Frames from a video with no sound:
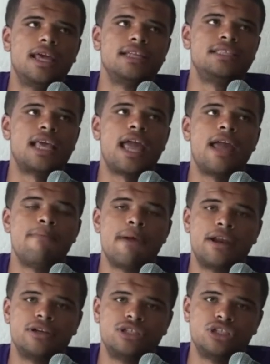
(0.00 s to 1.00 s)
It's a
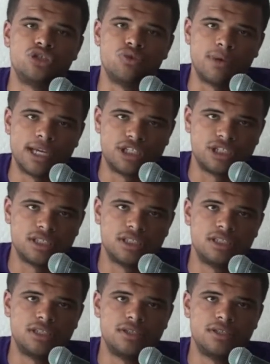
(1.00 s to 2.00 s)
better
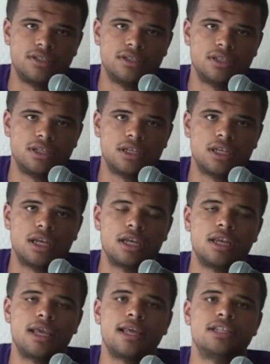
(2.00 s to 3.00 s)
situation.
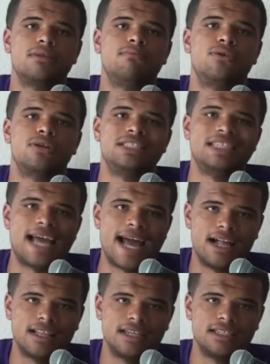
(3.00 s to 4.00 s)
It's more
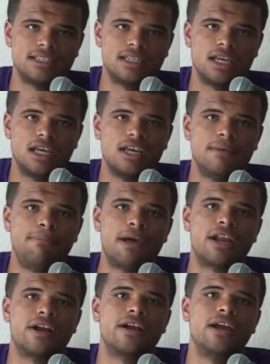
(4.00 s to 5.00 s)
talent,
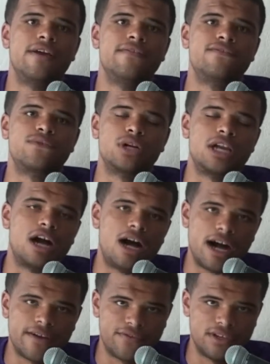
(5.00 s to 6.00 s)
better front
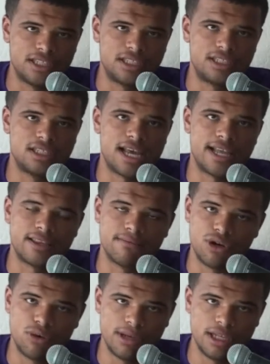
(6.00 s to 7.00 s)
office at the
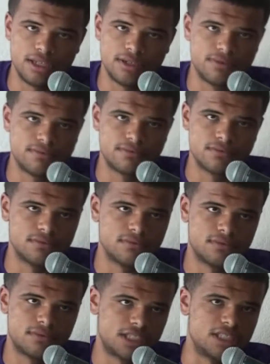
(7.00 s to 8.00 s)
moment,
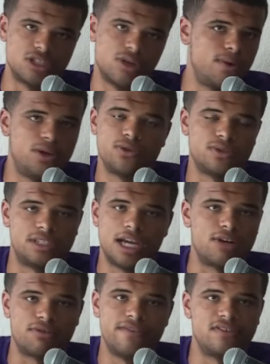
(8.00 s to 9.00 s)
because no one knows what
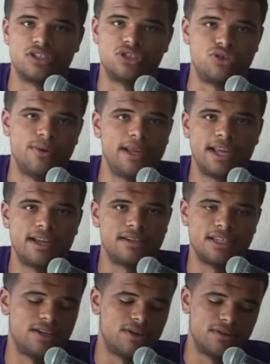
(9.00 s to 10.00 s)
Doc Rivers is doing.
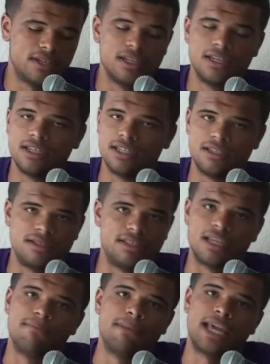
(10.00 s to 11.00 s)

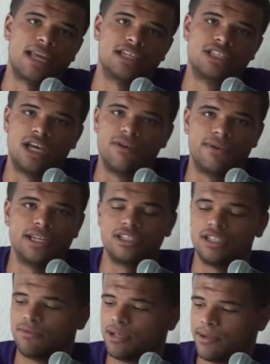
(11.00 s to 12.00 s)
Making his son
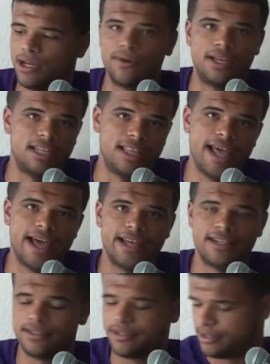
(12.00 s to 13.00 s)
rich. We know he did
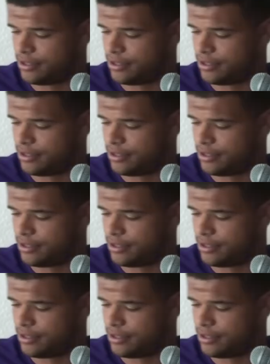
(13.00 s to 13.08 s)
that.